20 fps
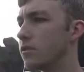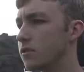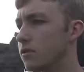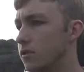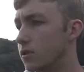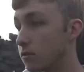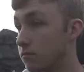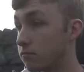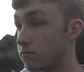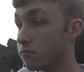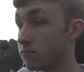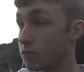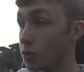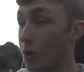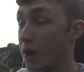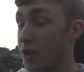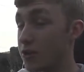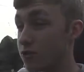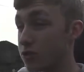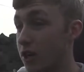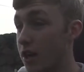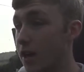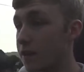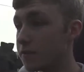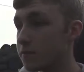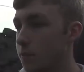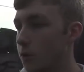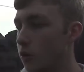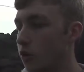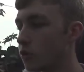the way it
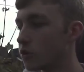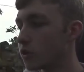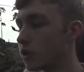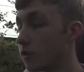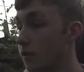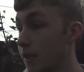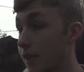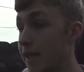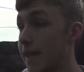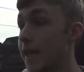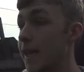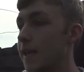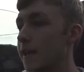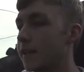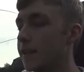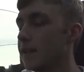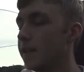drives, but also the kit.